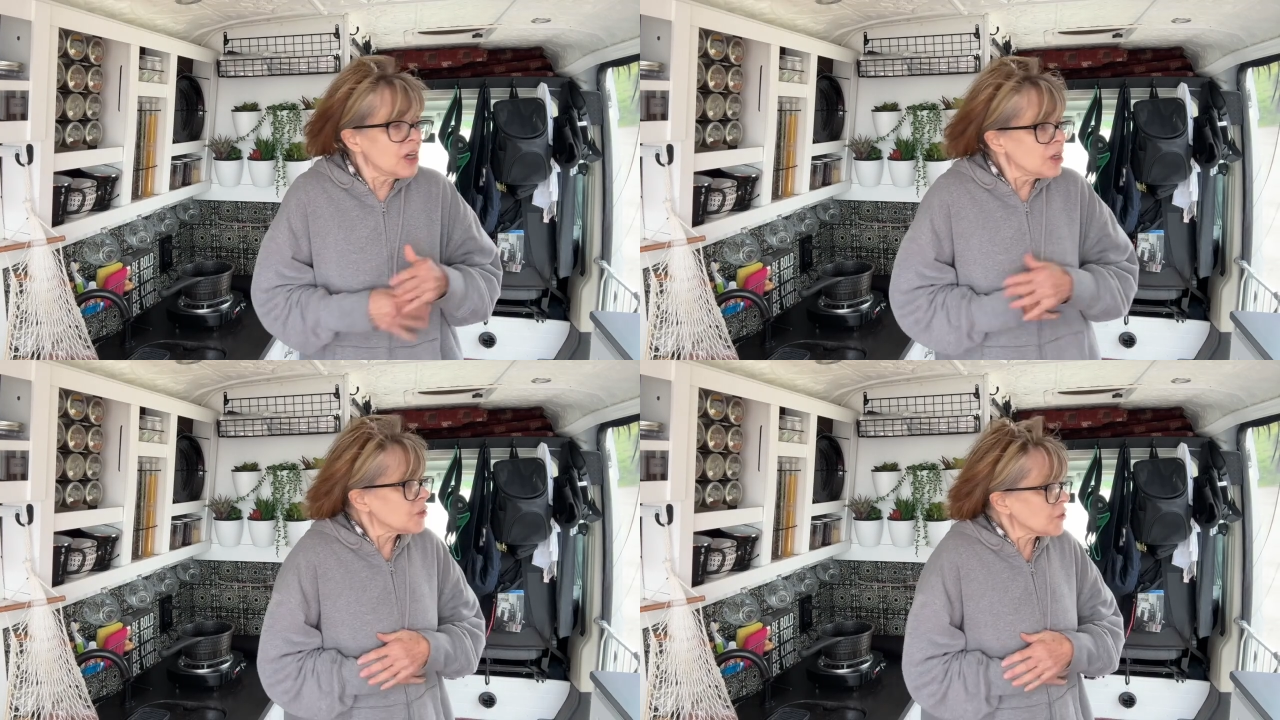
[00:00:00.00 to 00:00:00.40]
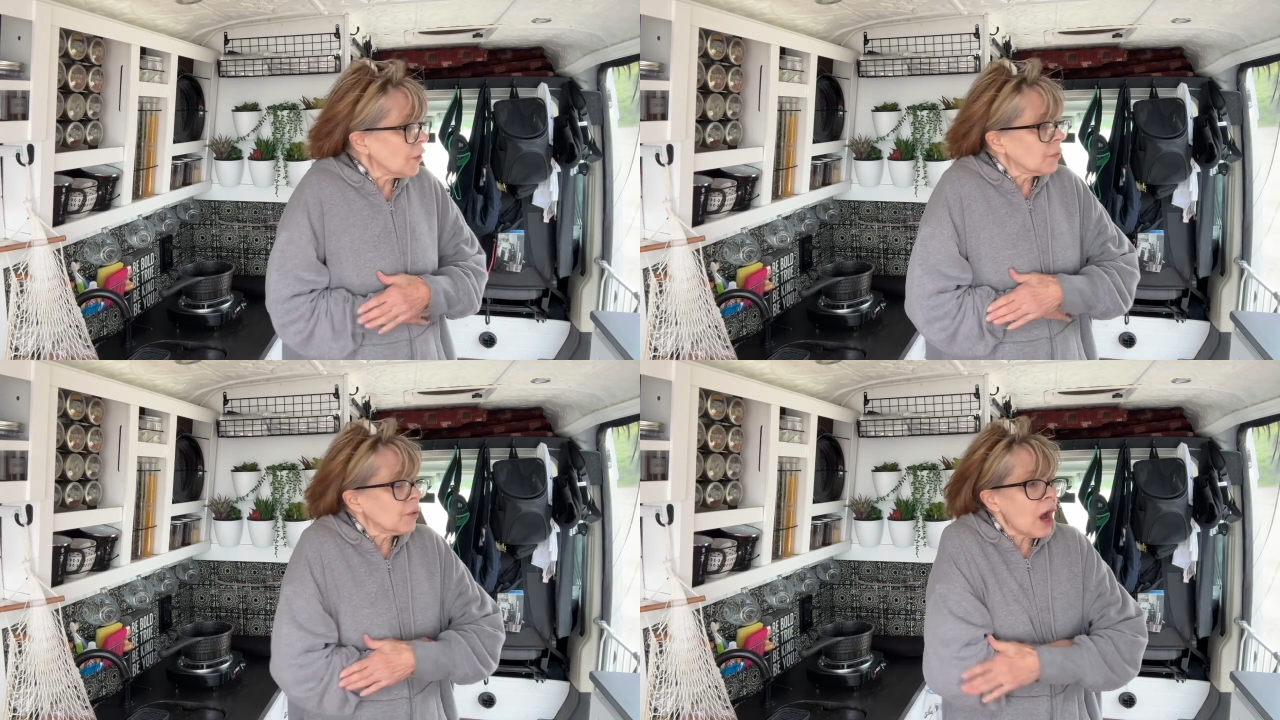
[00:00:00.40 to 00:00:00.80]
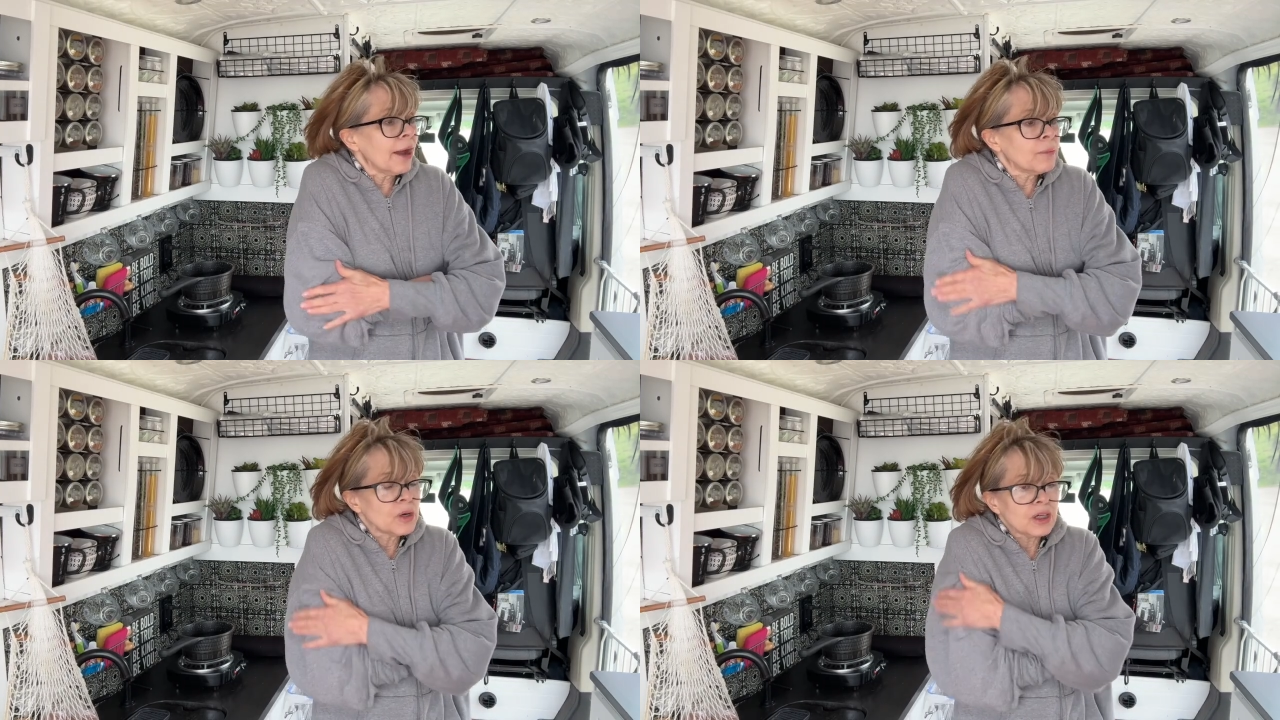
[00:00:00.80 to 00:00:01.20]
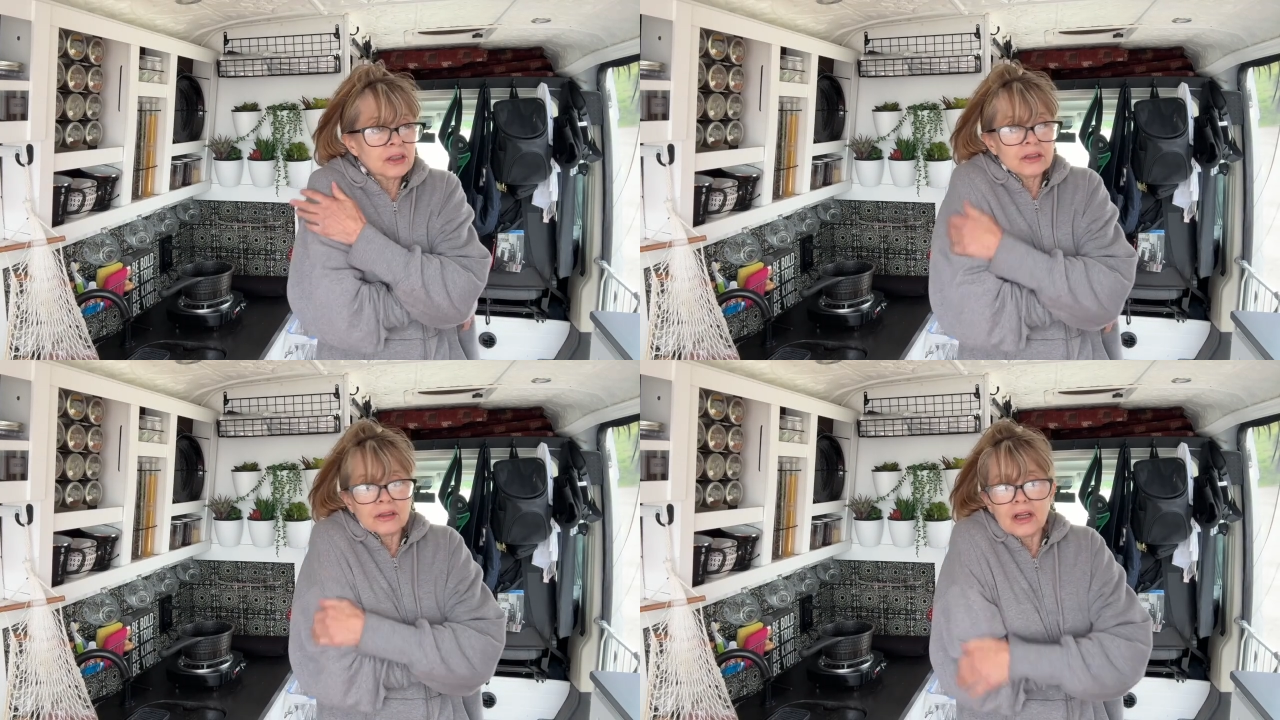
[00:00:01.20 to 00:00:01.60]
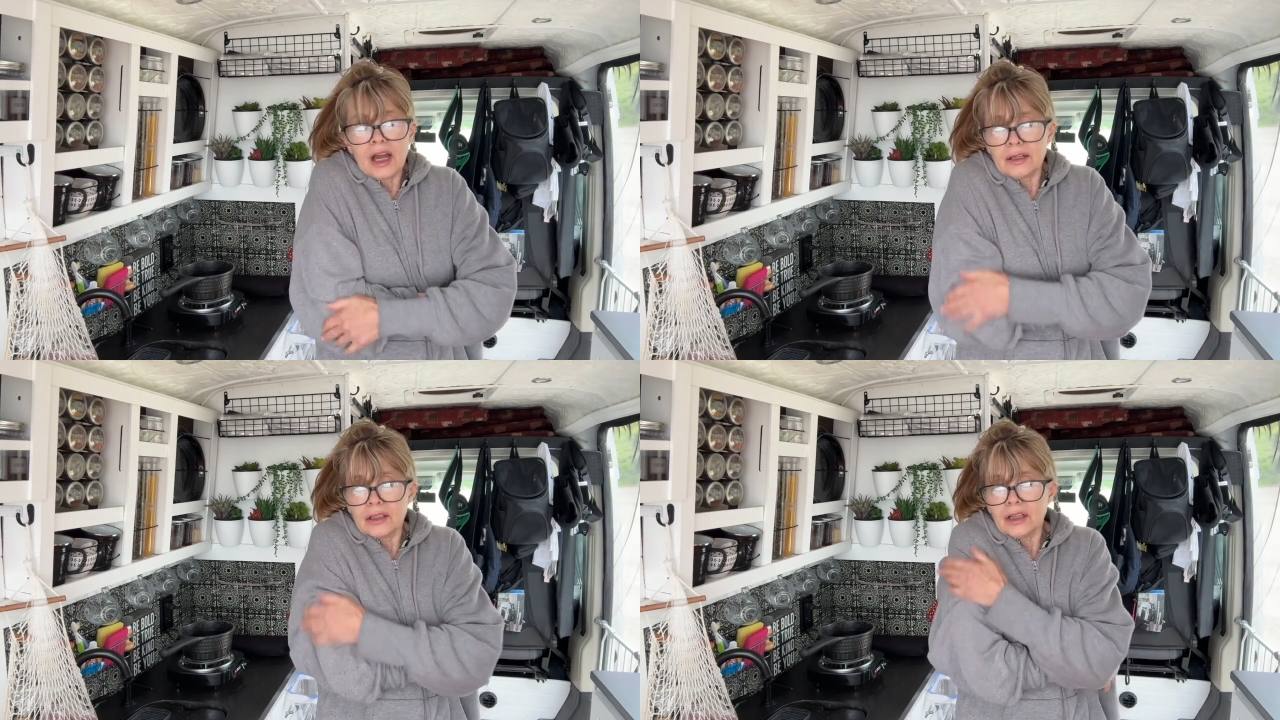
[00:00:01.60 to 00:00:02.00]
So I will,
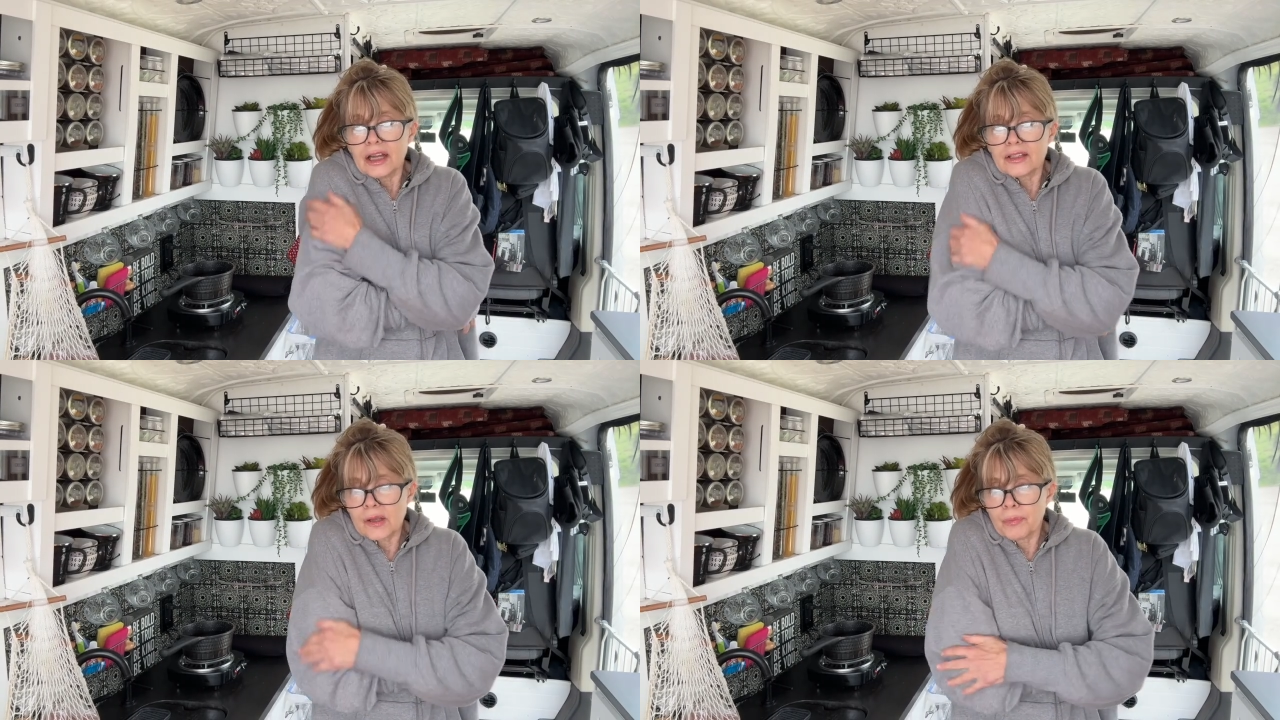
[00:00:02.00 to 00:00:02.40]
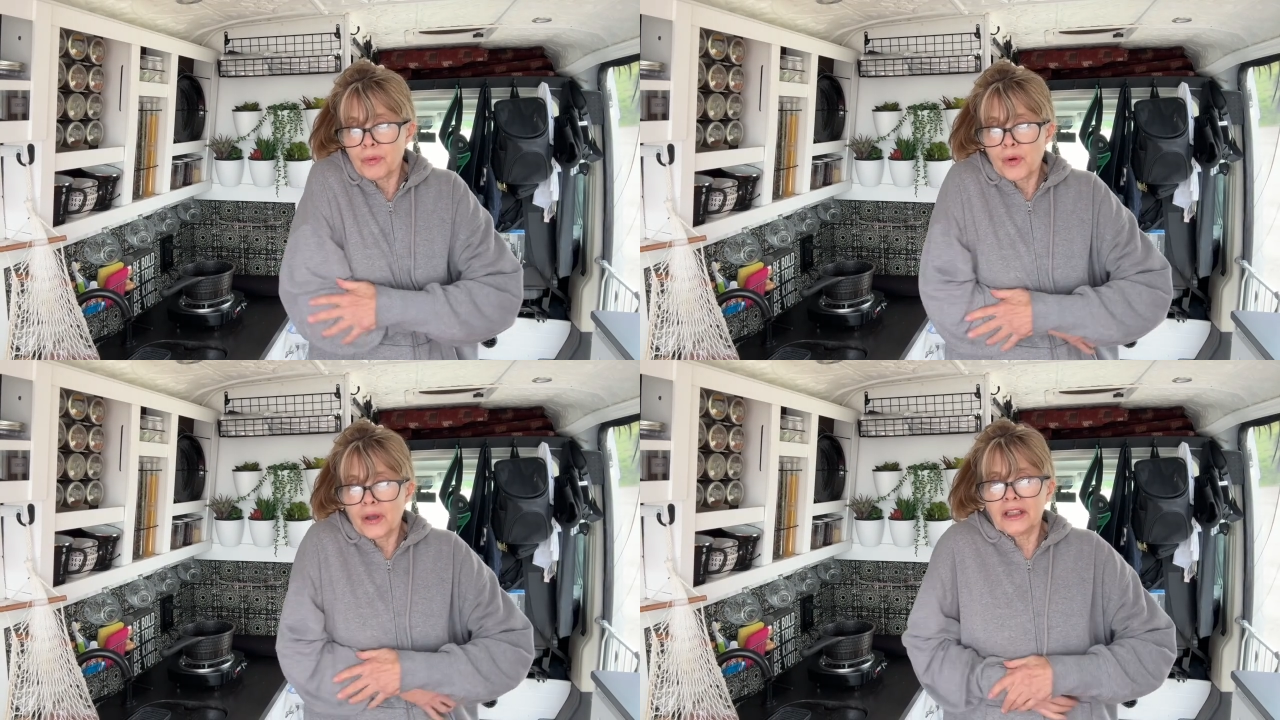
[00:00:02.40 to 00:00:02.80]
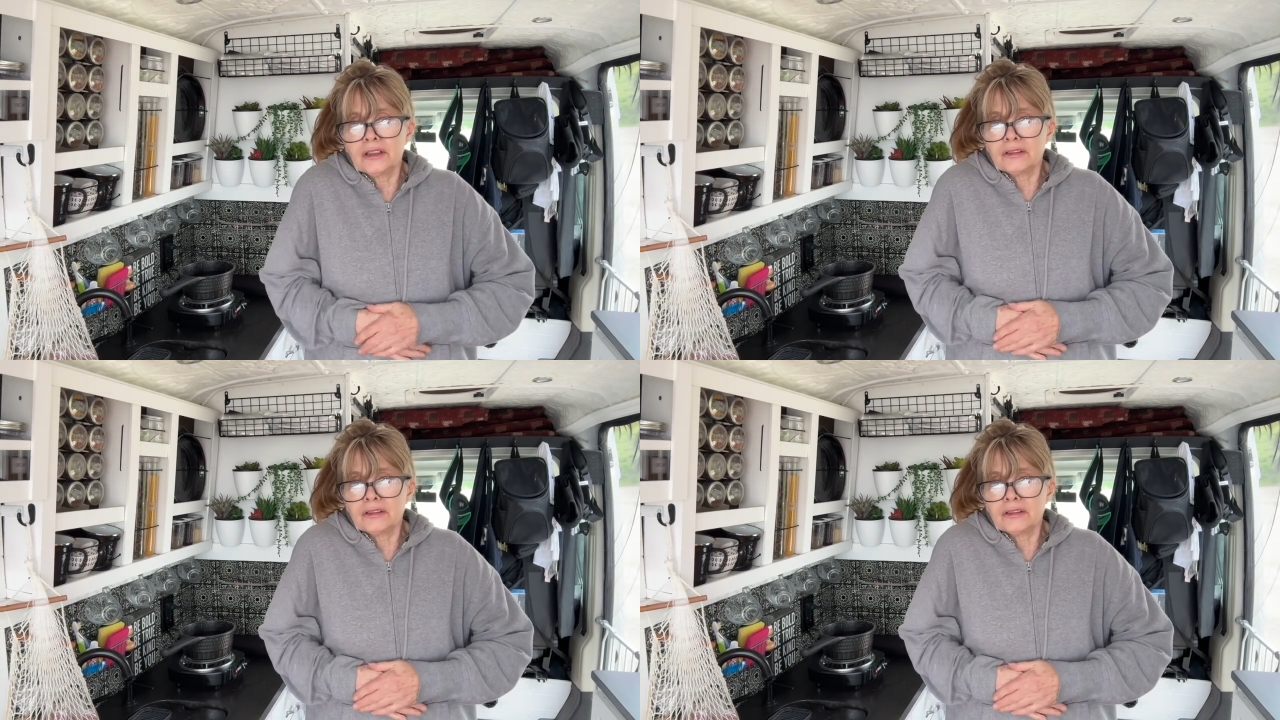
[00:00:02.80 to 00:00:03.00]
at some point